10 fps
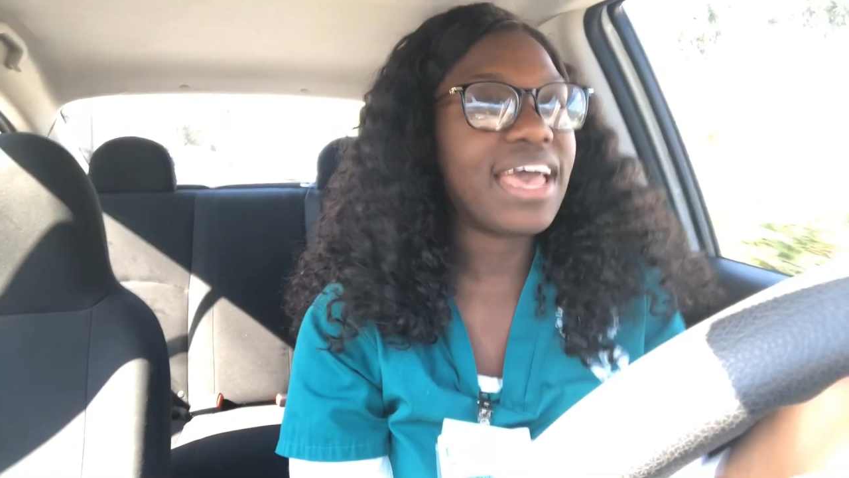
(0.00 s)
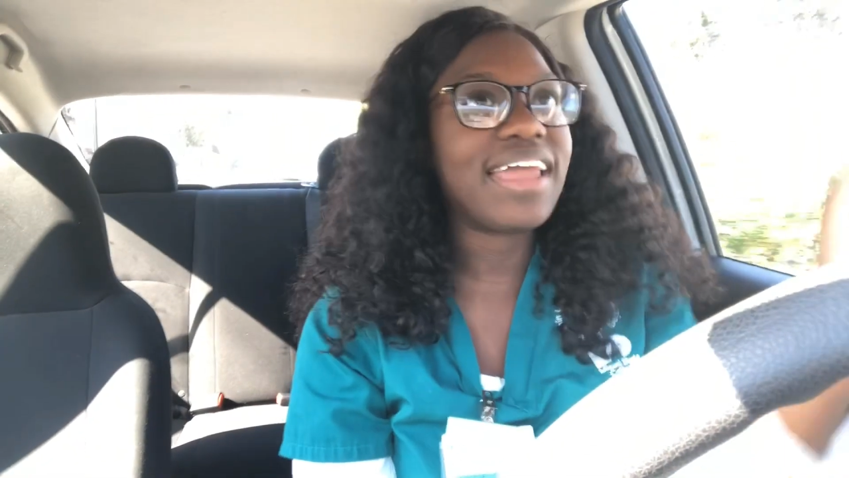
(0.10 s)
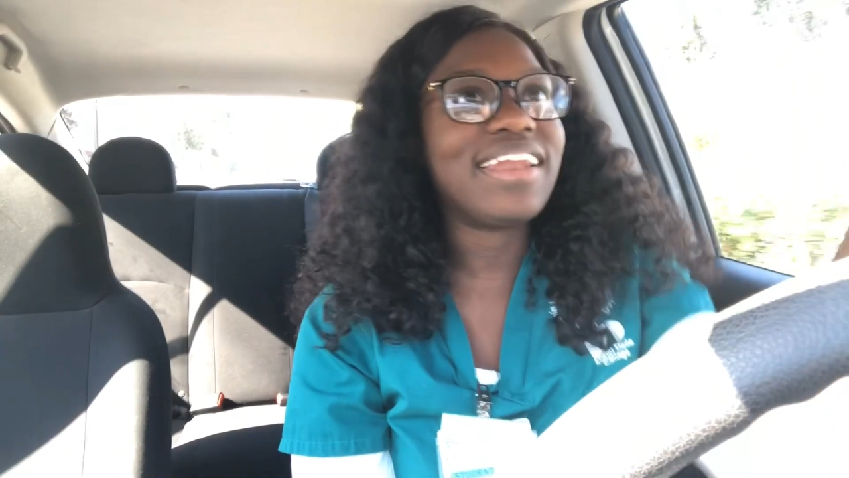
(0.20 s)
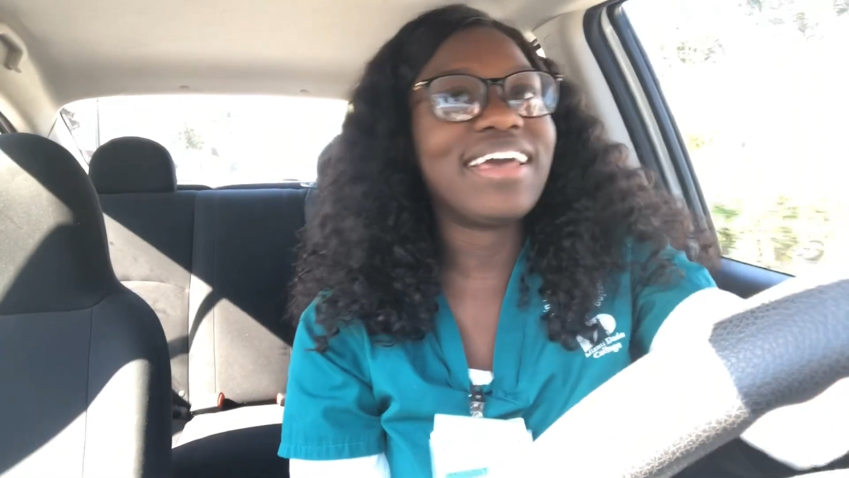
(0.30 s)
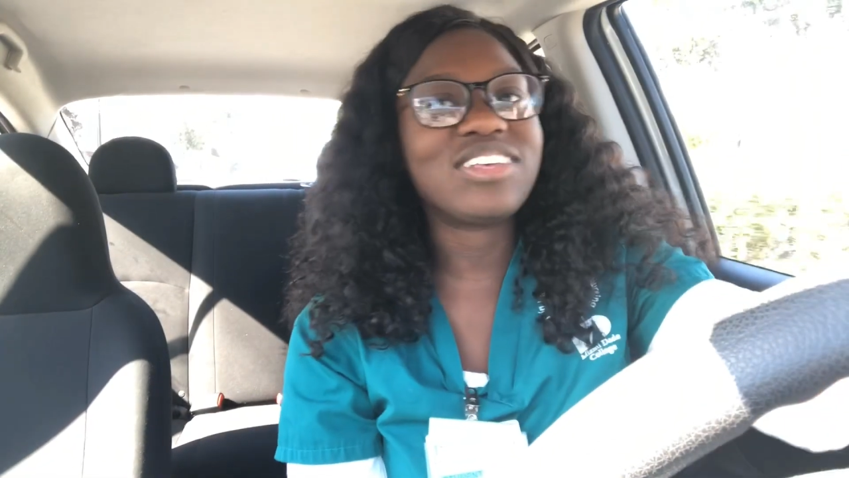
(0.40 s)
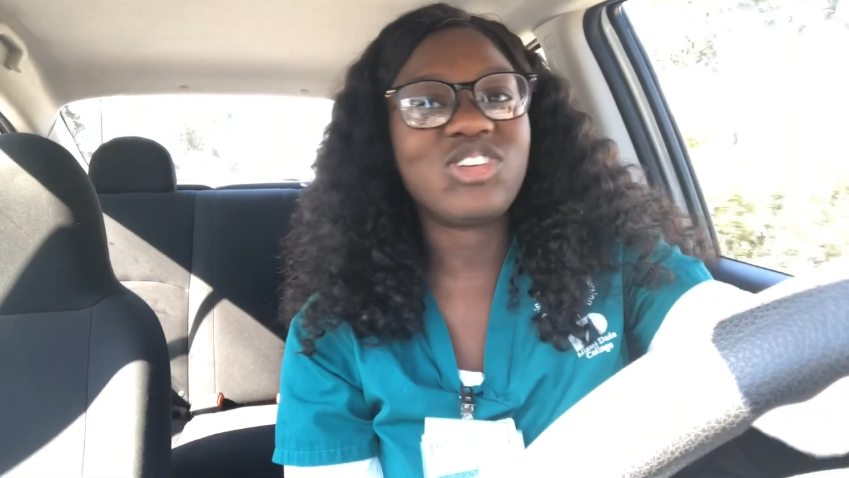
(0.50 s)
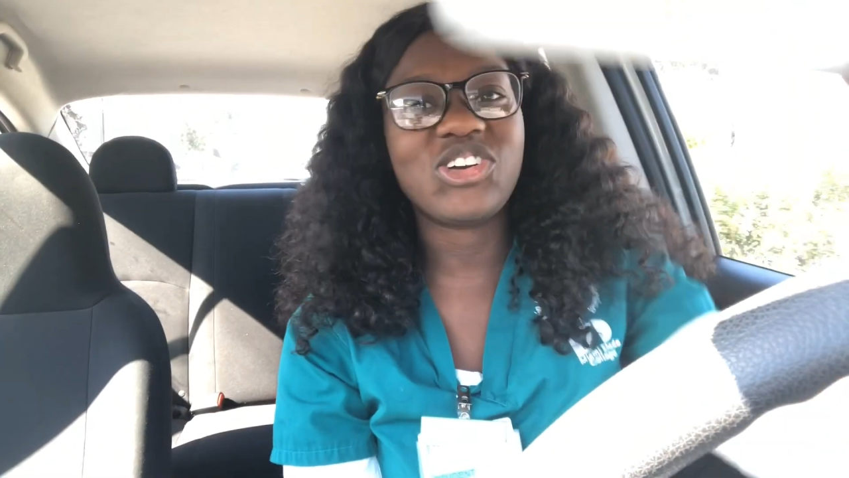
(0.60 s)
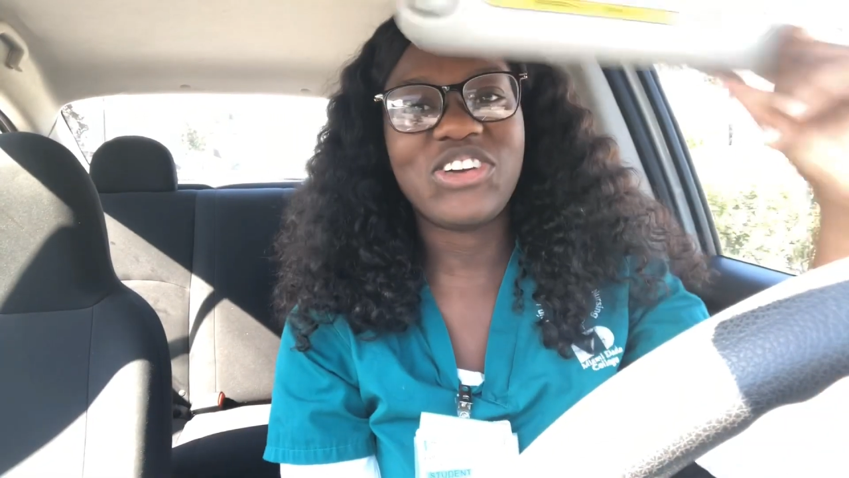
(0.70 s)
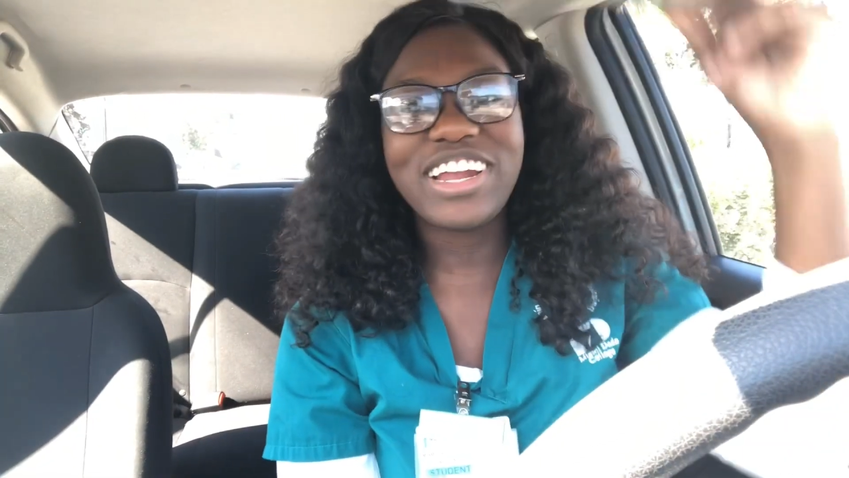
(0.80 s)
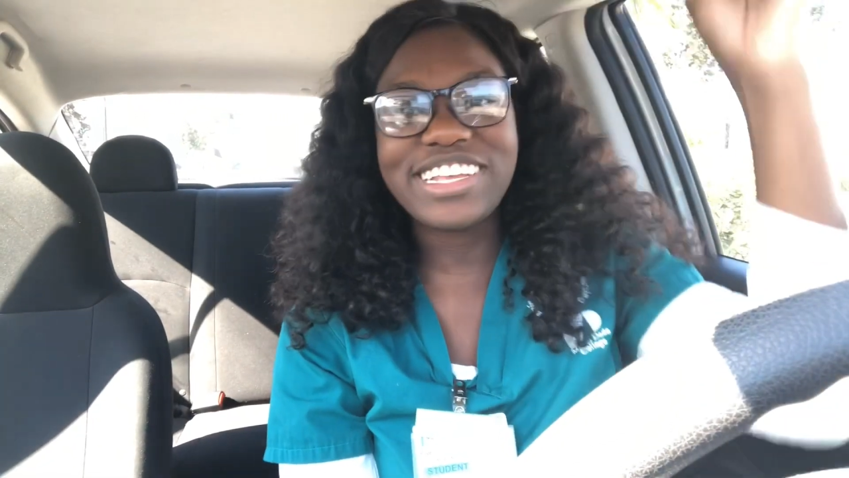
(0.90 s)
we had an
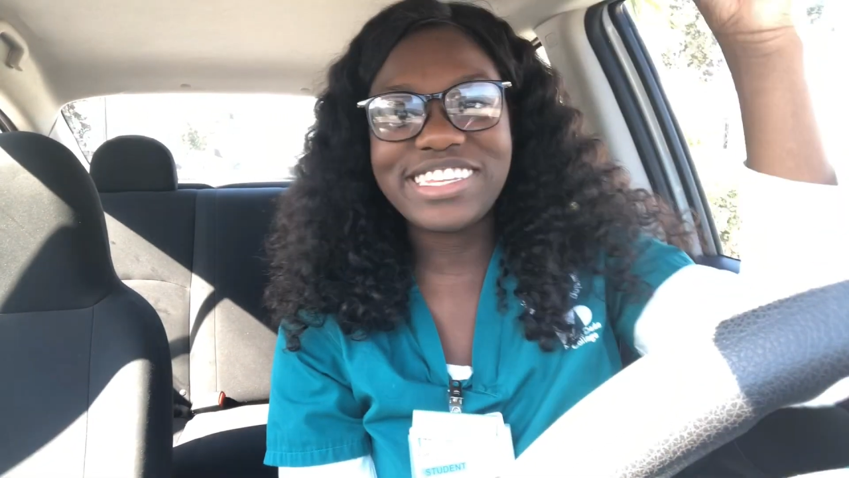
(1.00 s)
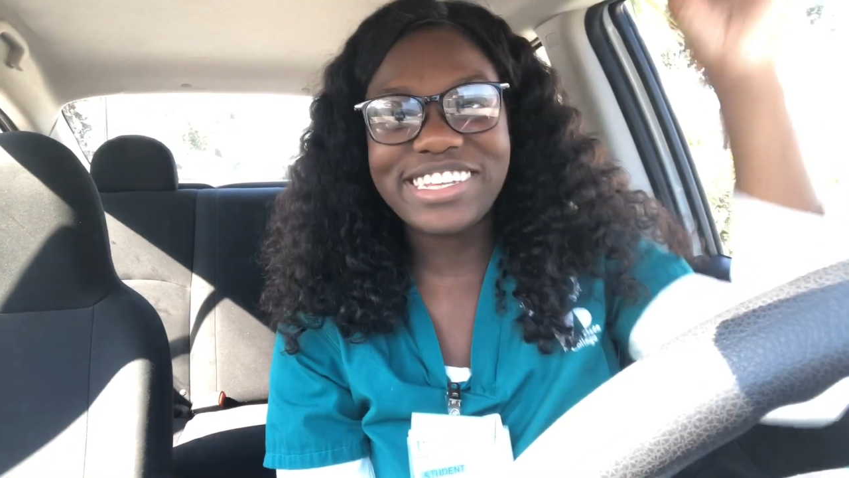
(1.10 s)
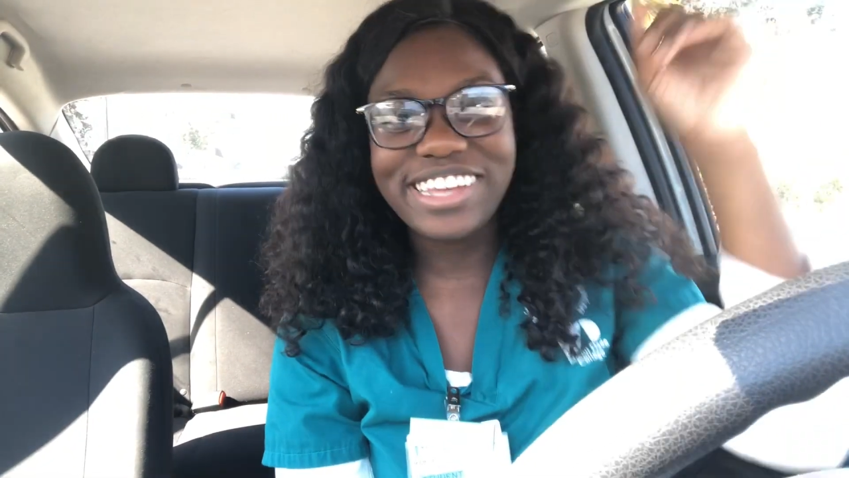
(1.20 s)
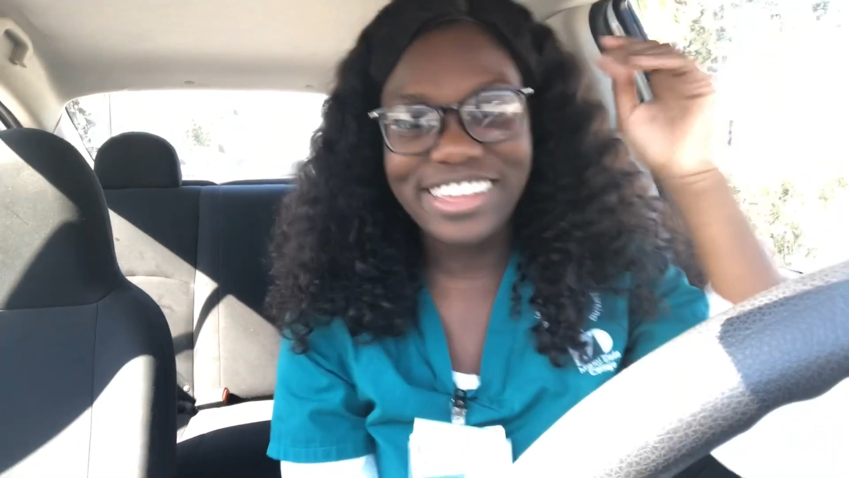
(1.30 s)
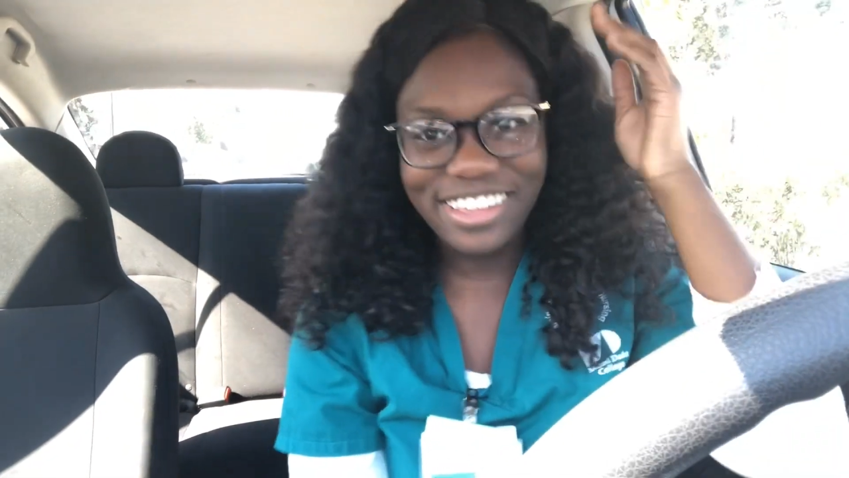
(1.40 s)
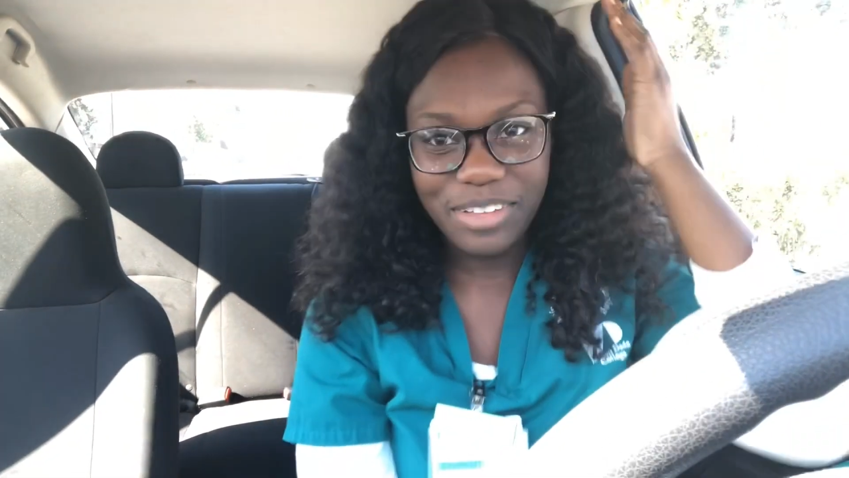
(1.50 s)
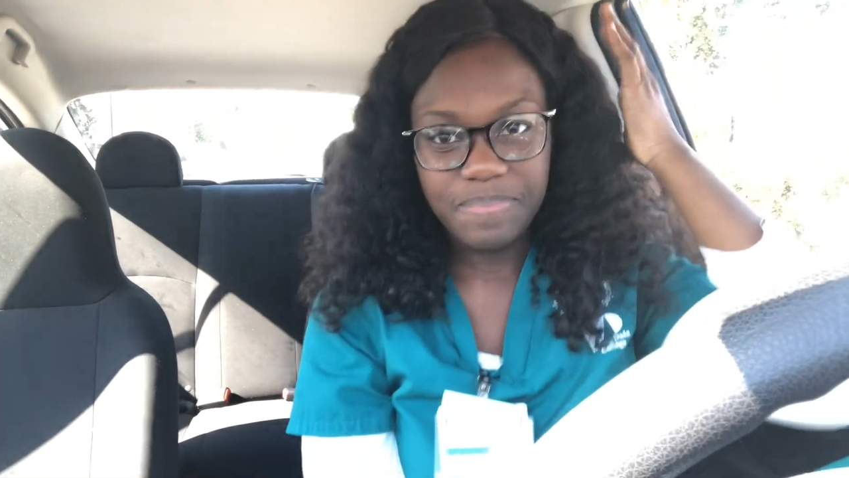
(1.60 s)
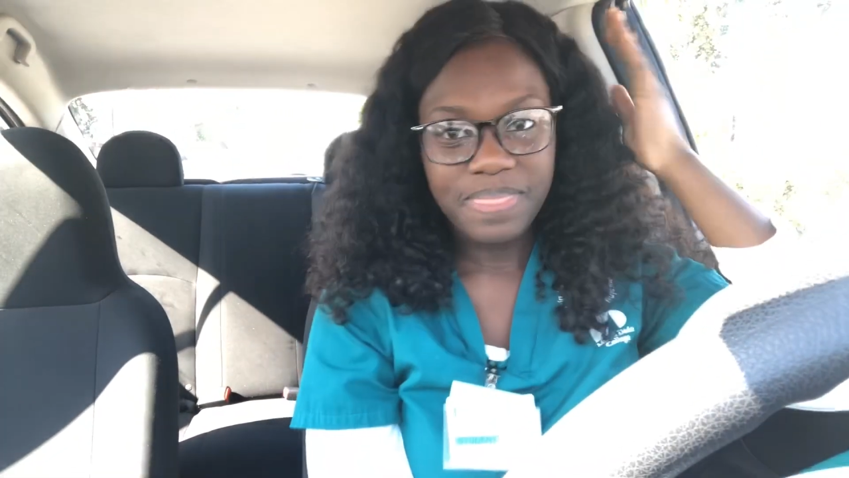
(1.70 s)
extra credit today.